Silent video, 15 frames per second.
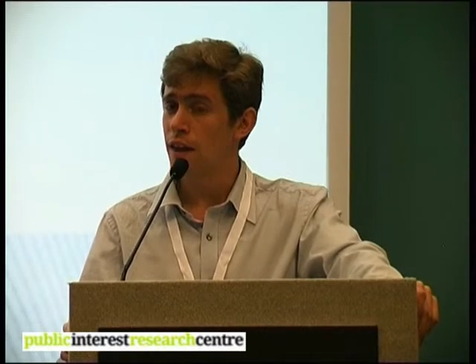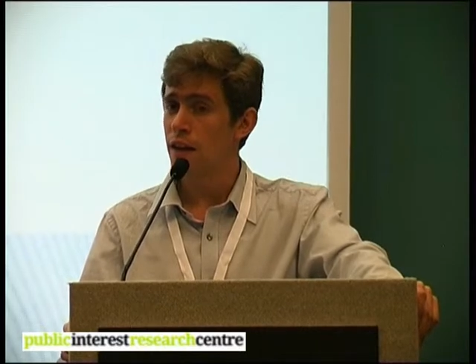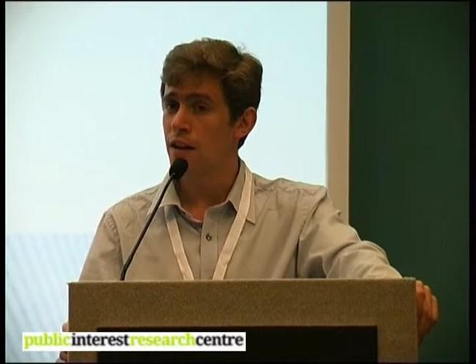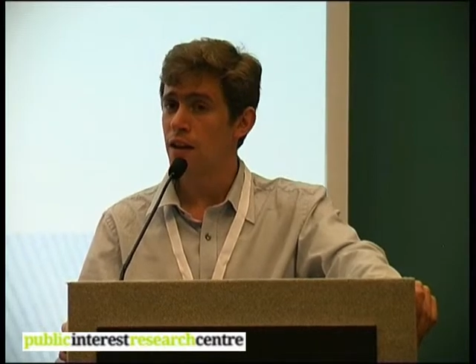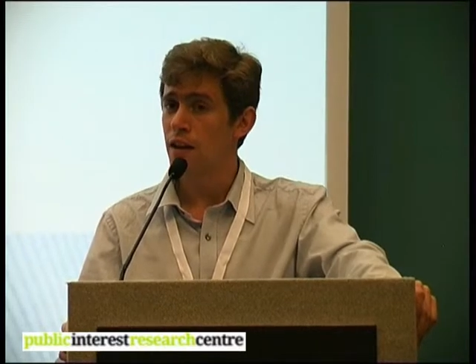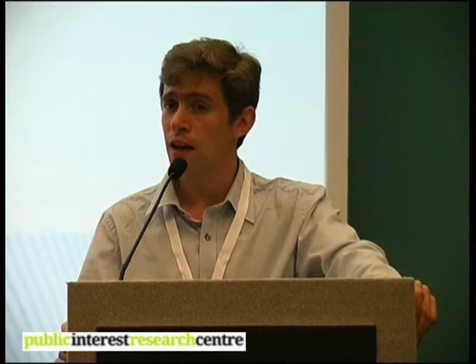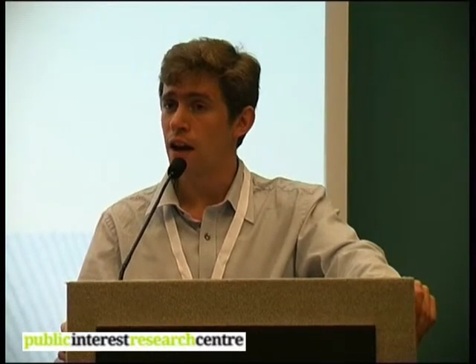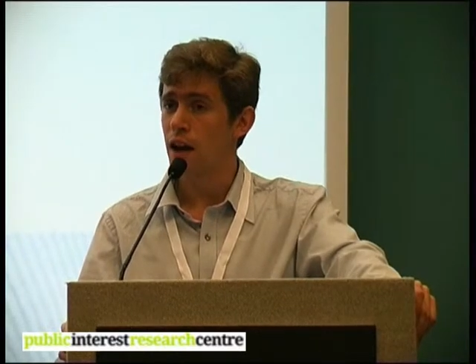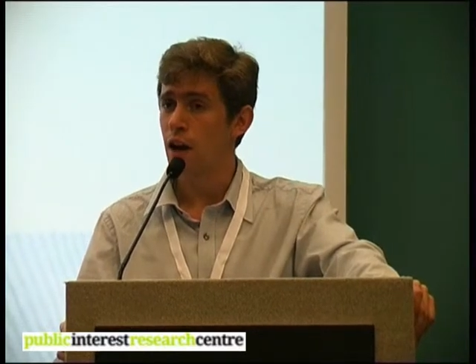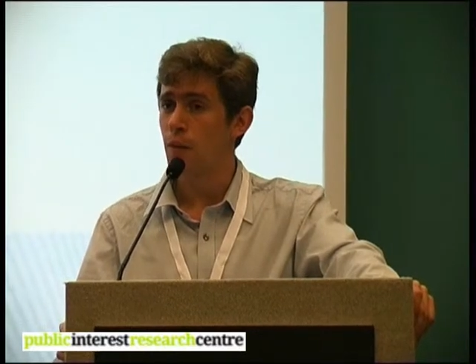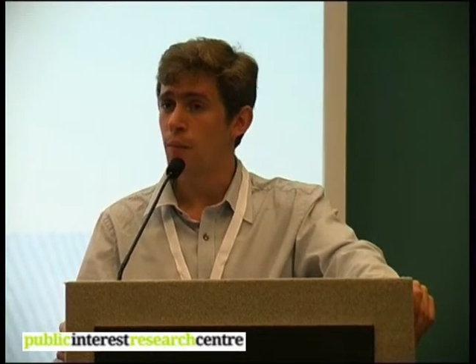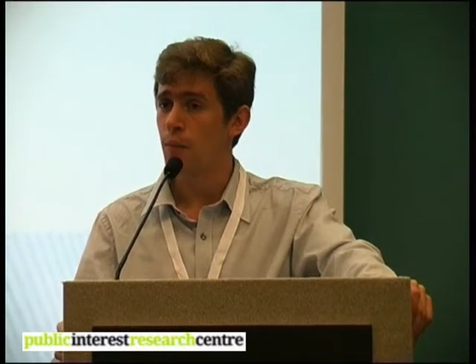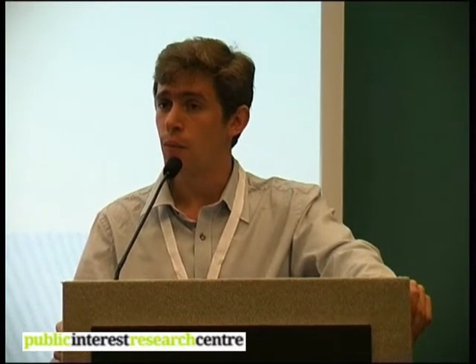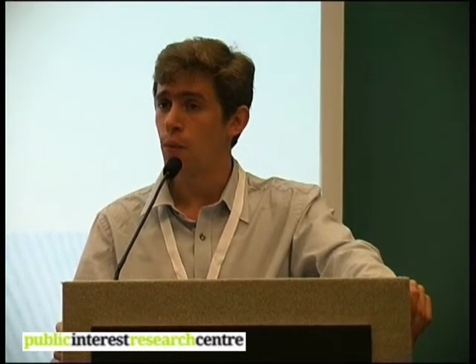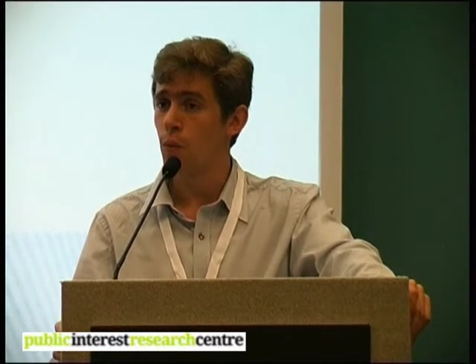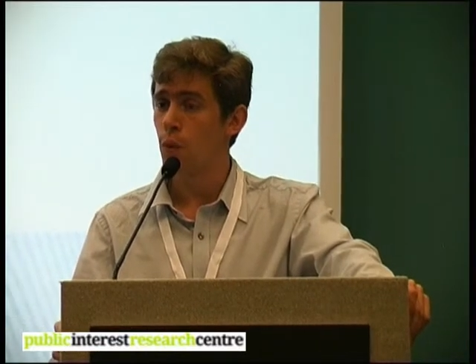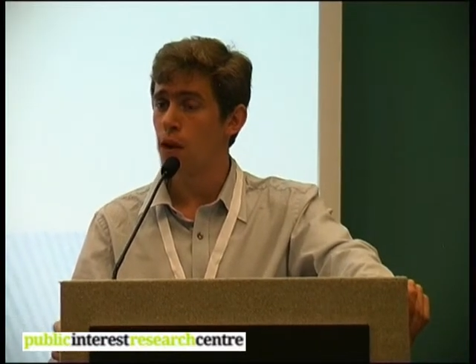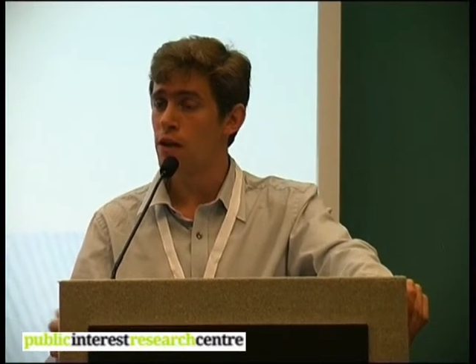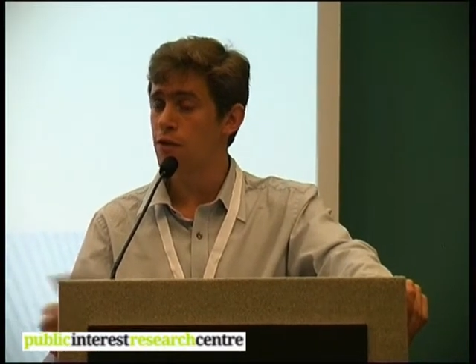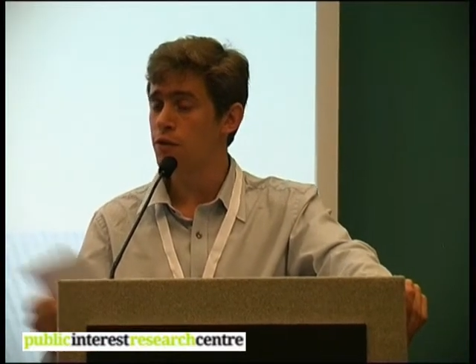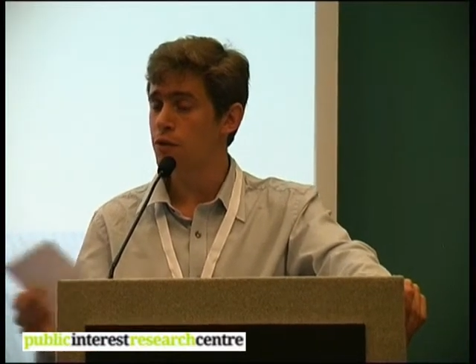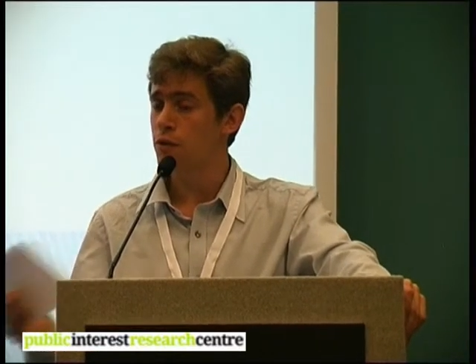I think
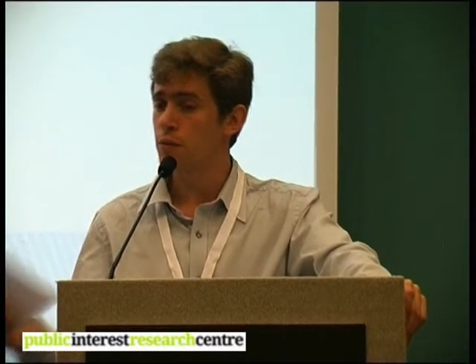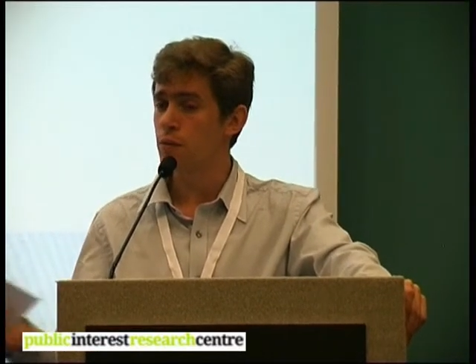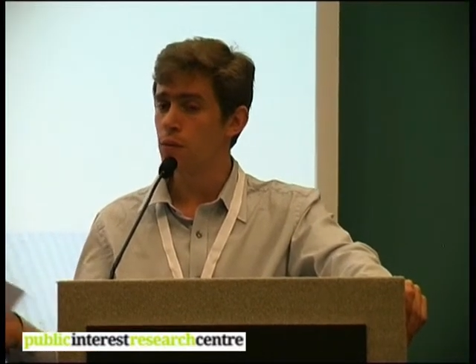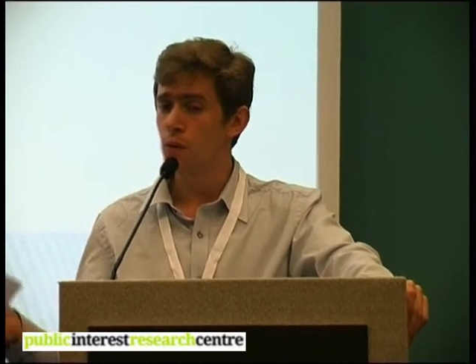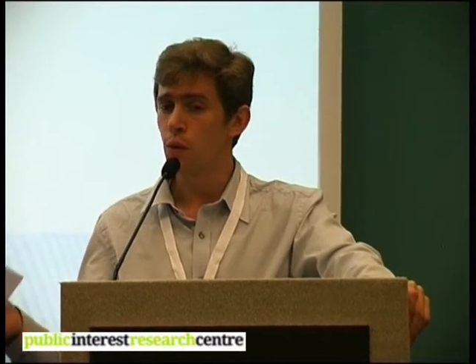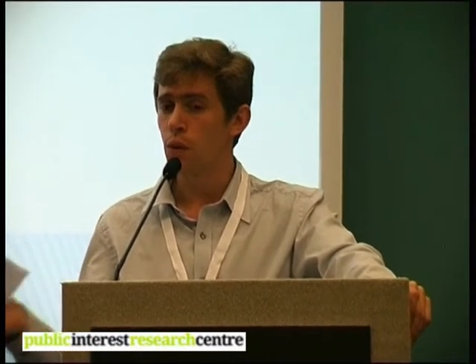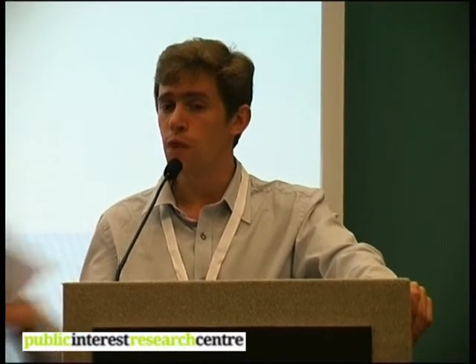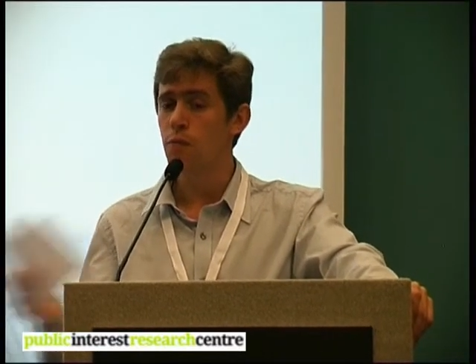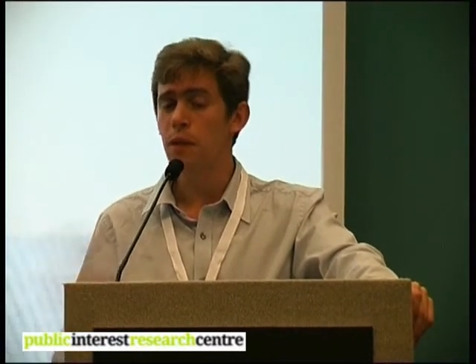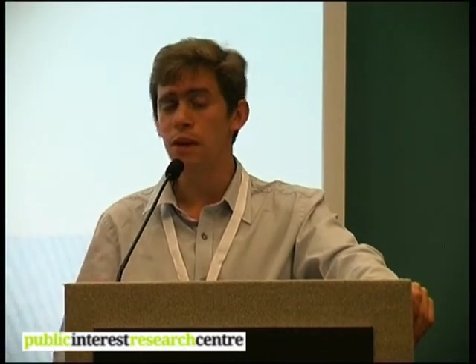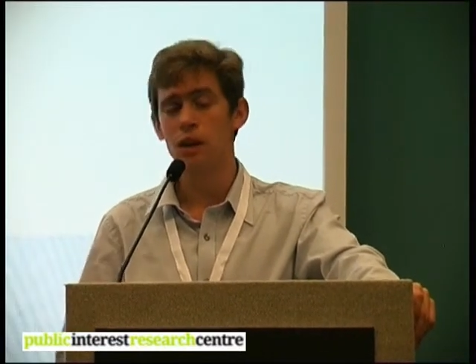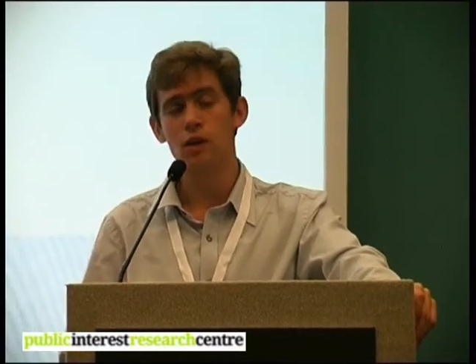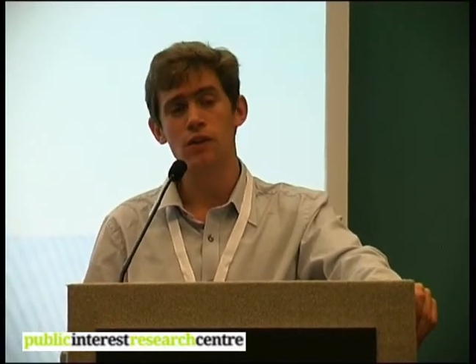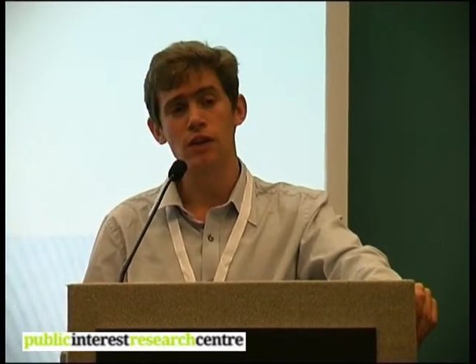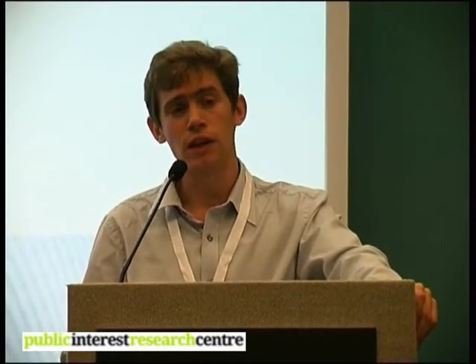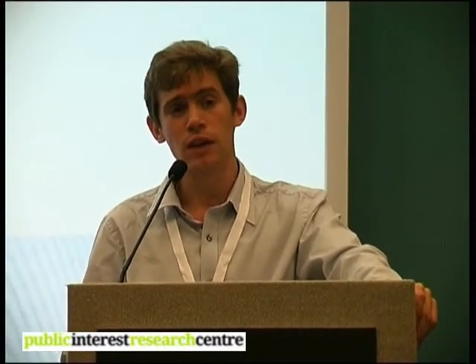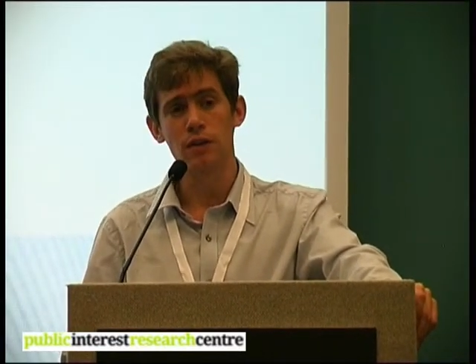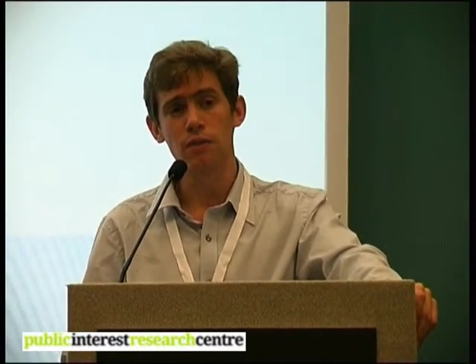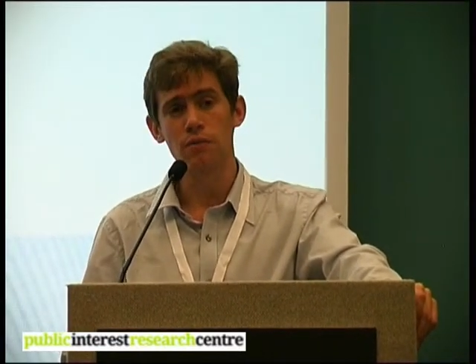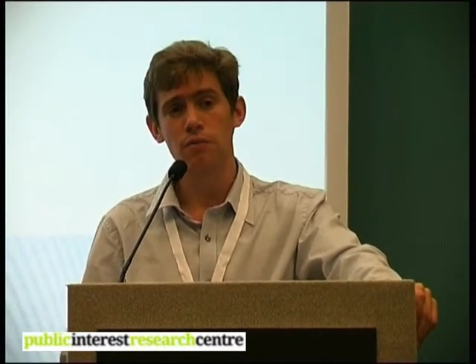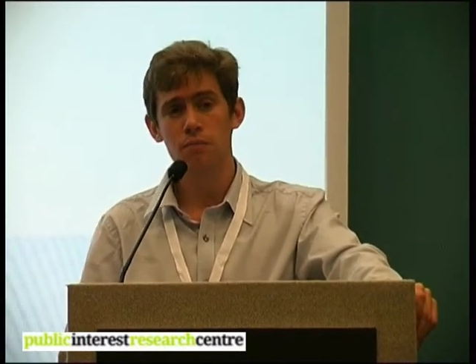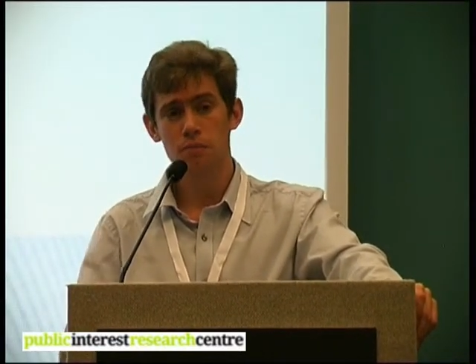we've been
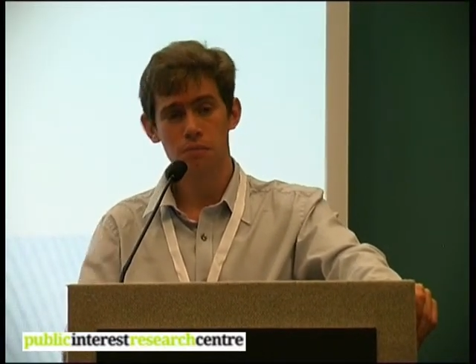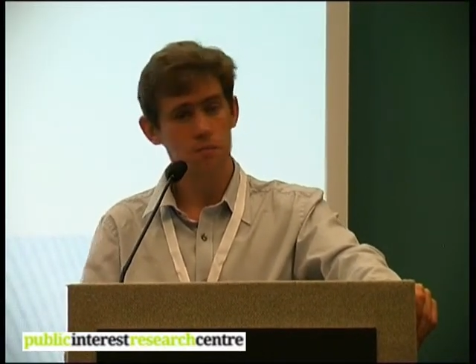using